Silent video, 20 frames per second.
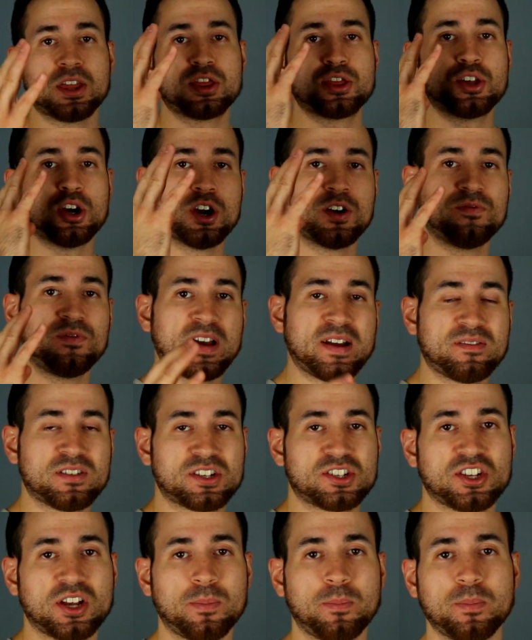3rd
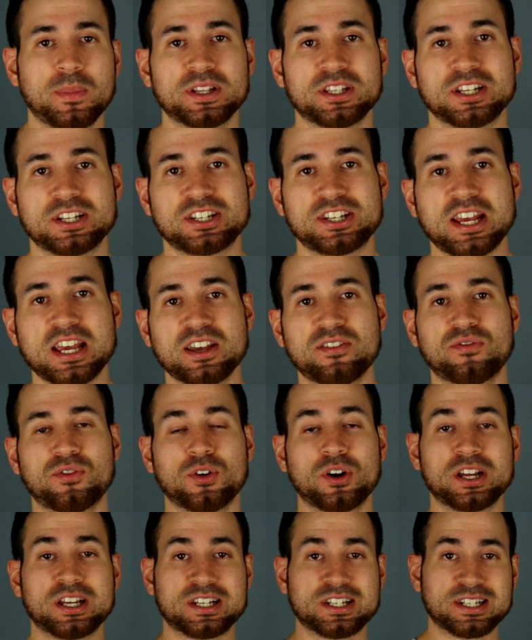favorite supplement to take
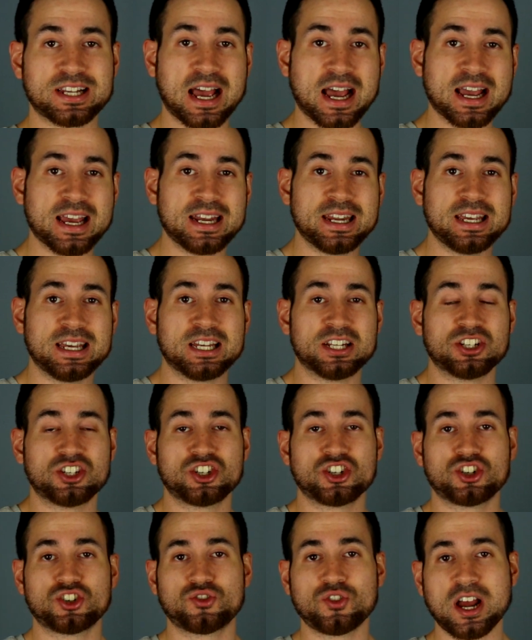for anxiety and
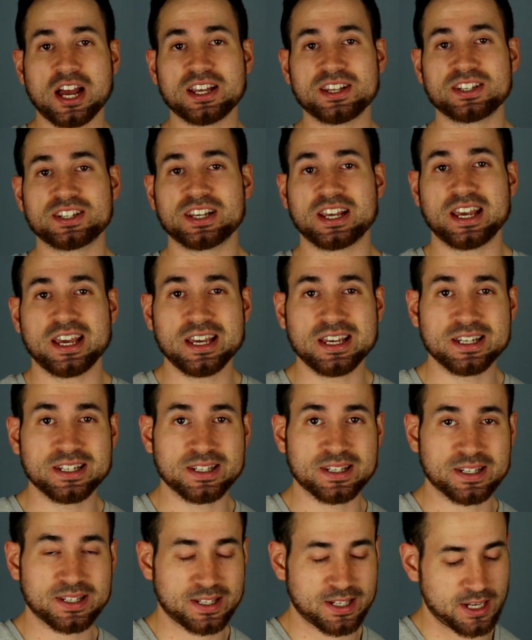stress
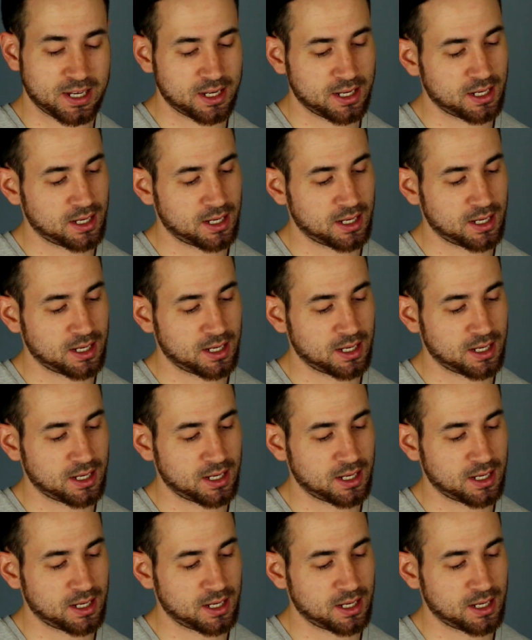is